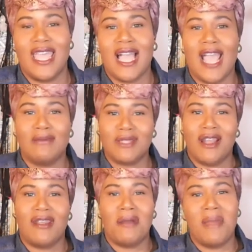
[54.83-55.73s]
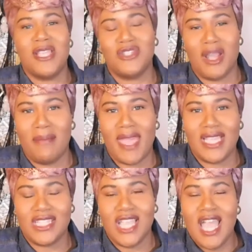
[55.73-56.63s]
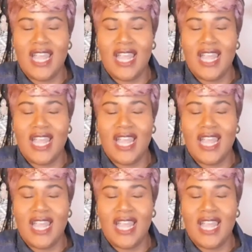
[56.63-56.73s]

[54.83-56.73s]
Inc, I am starting a Patreon page.